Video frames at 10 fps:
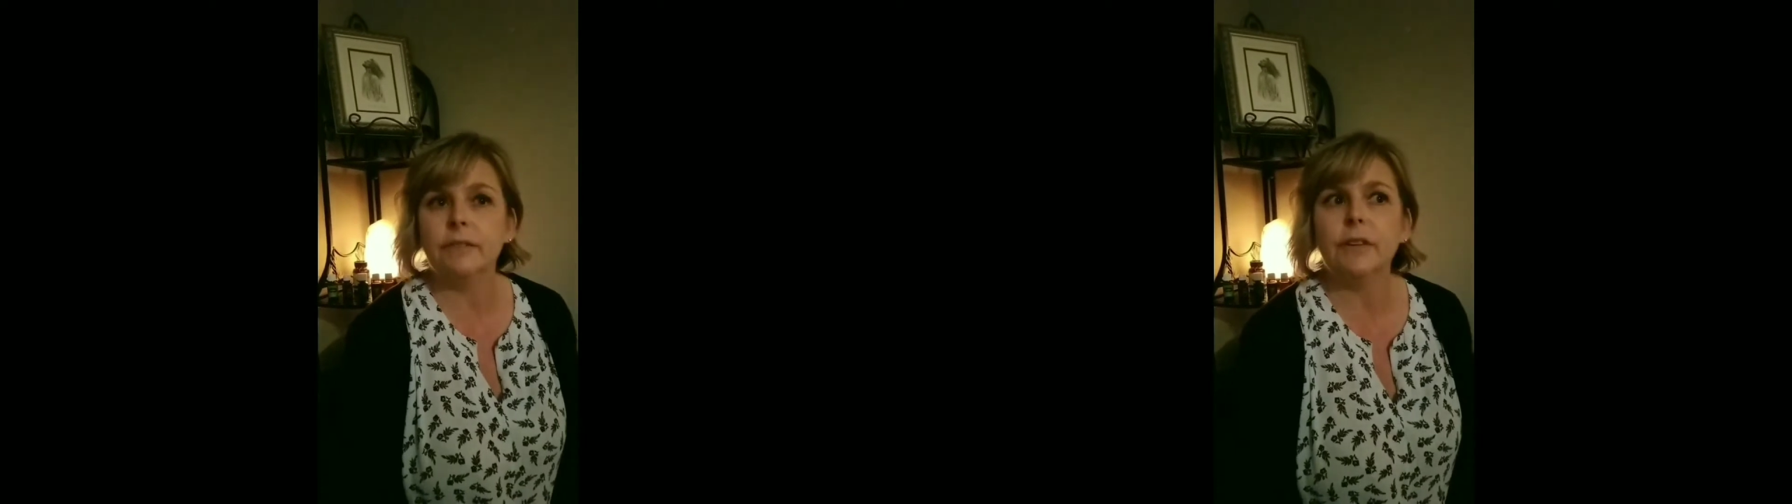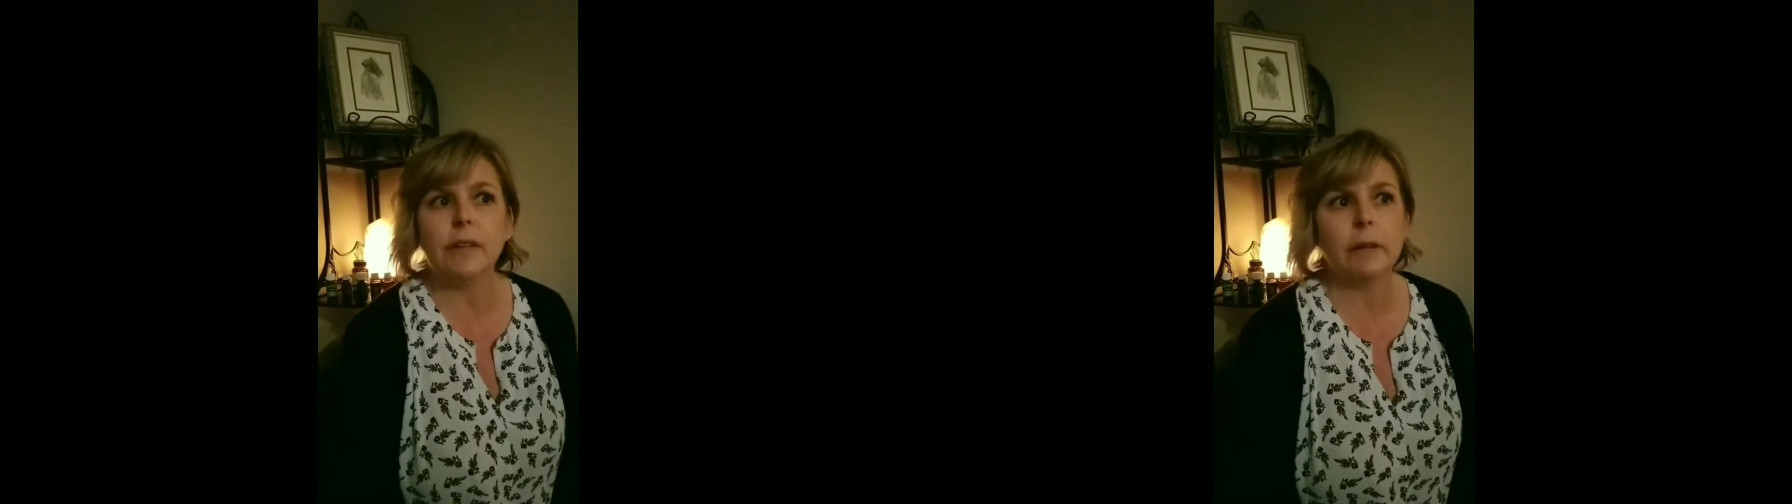It's
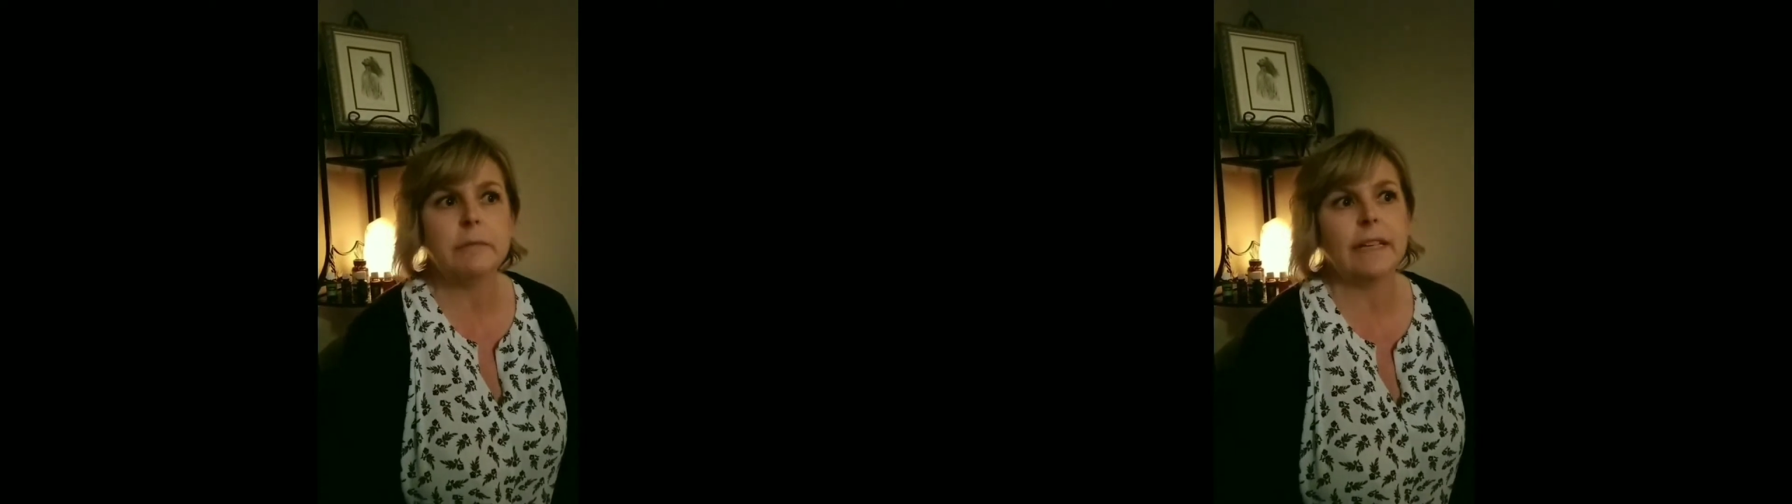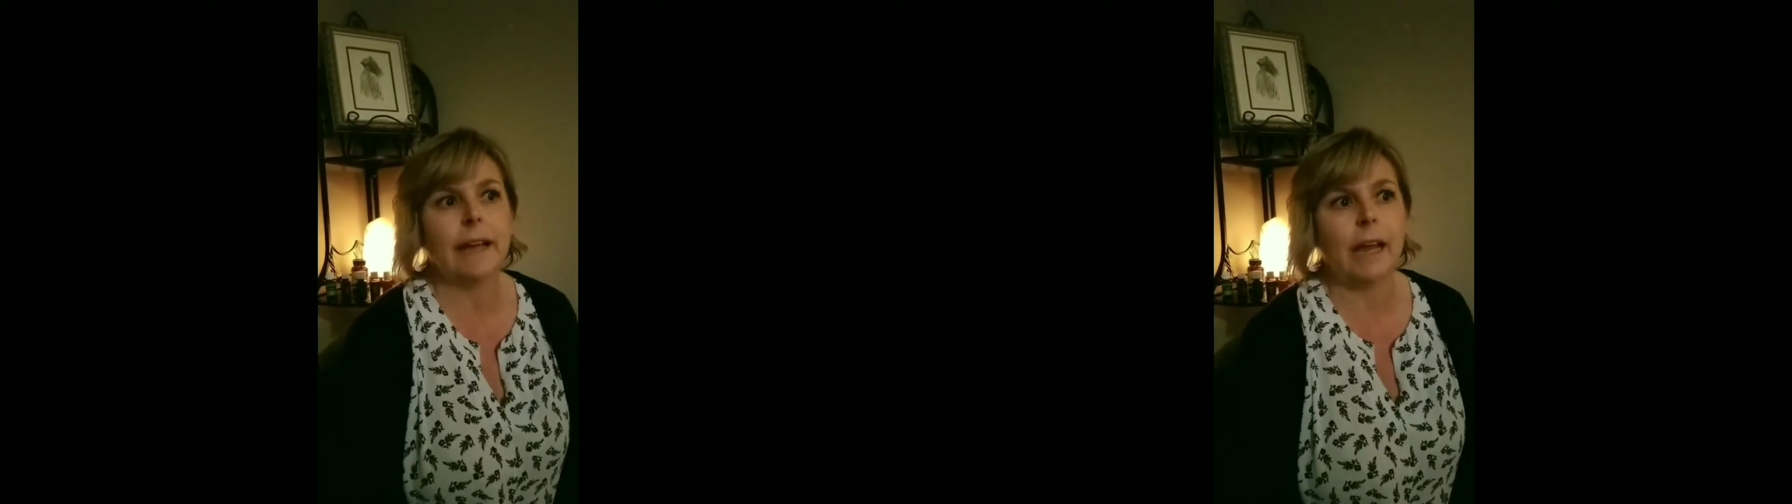a few
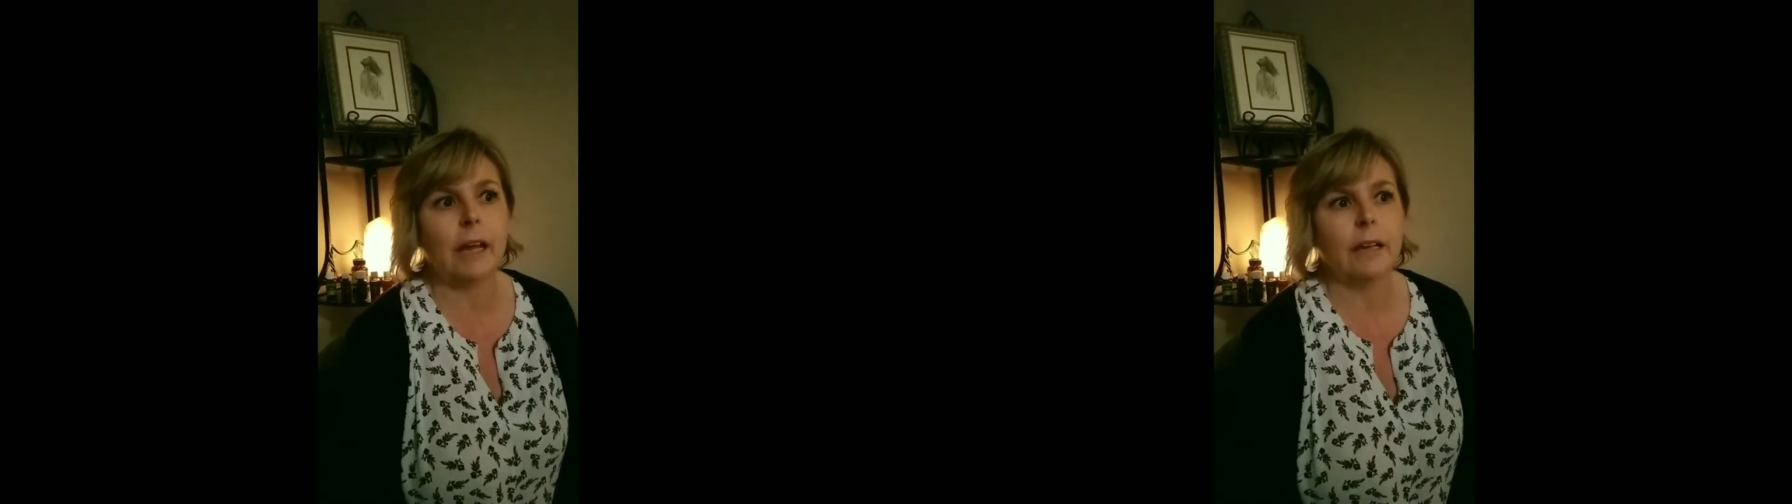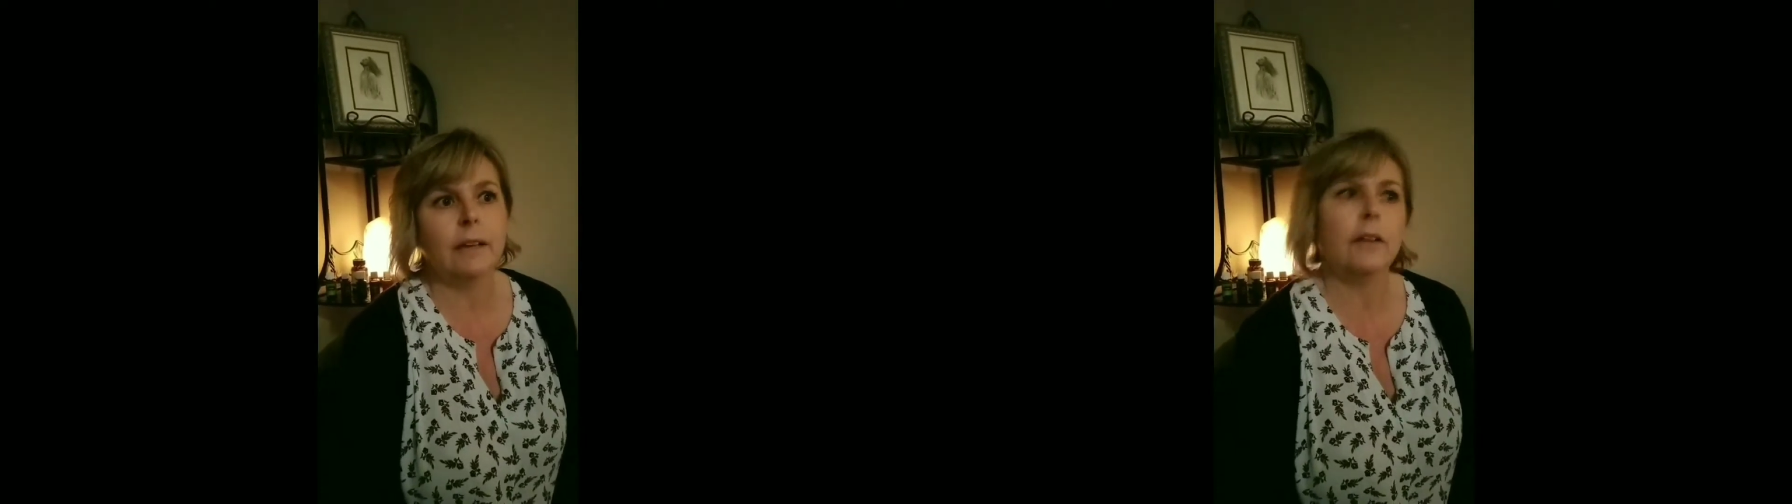times a
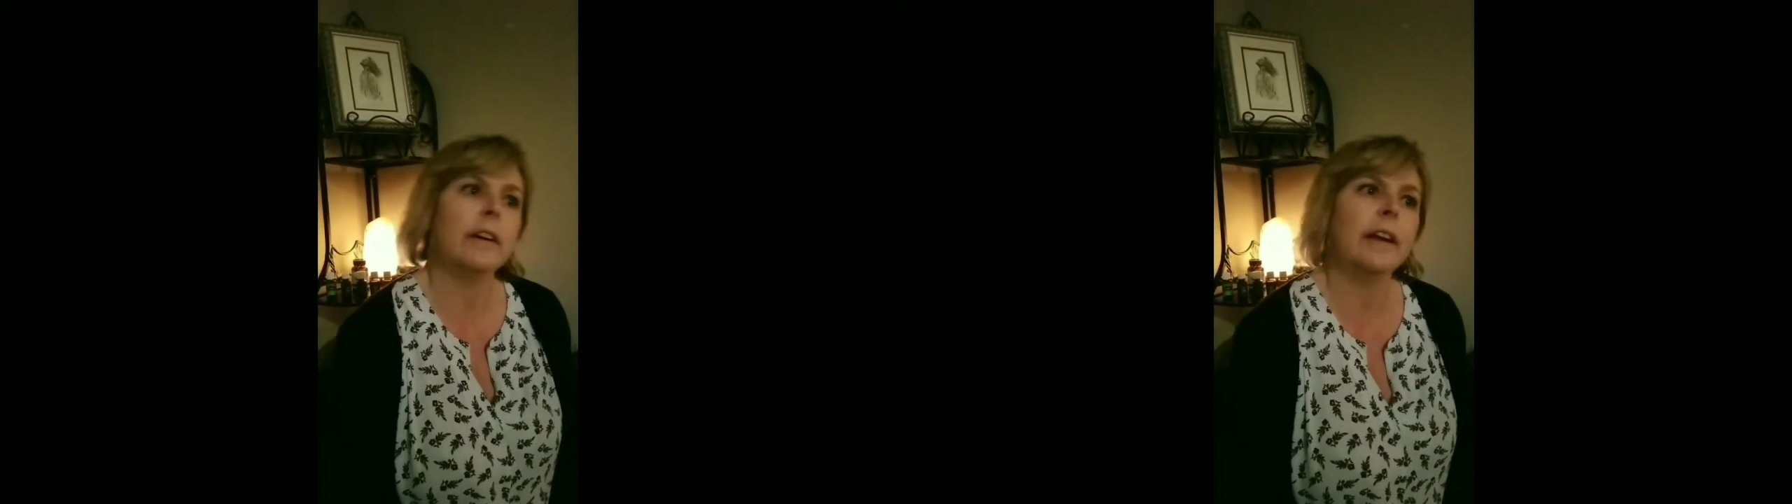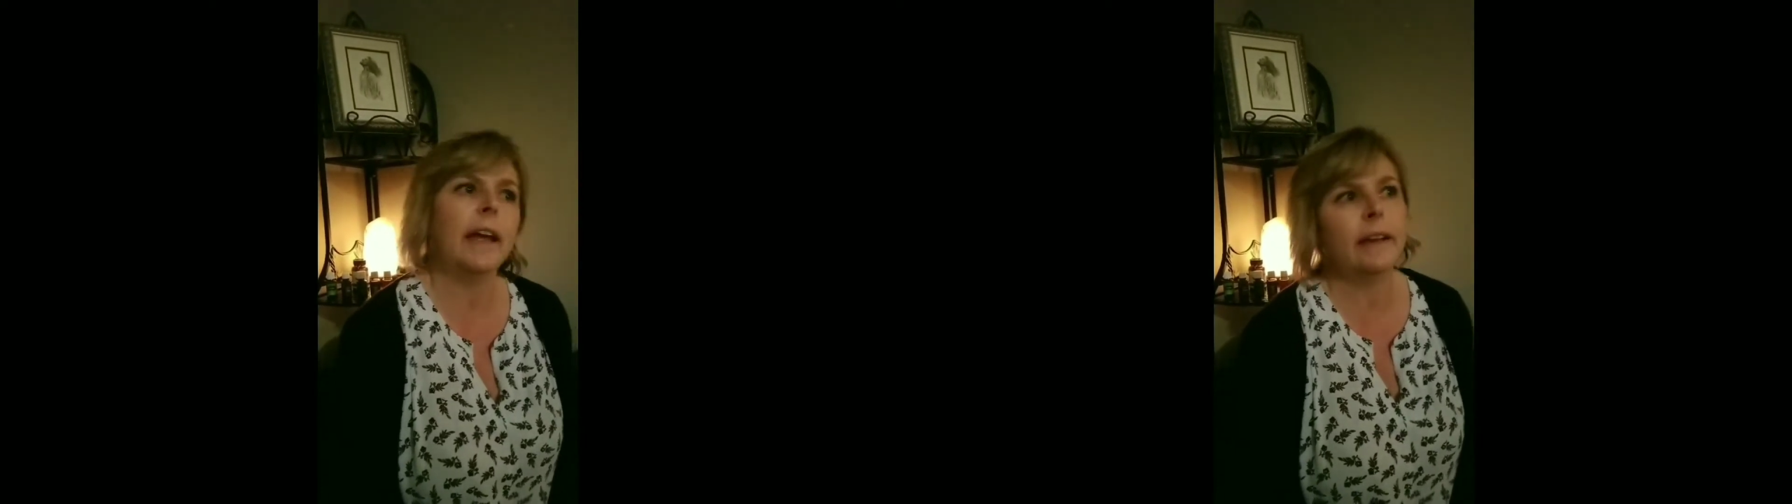day, you know,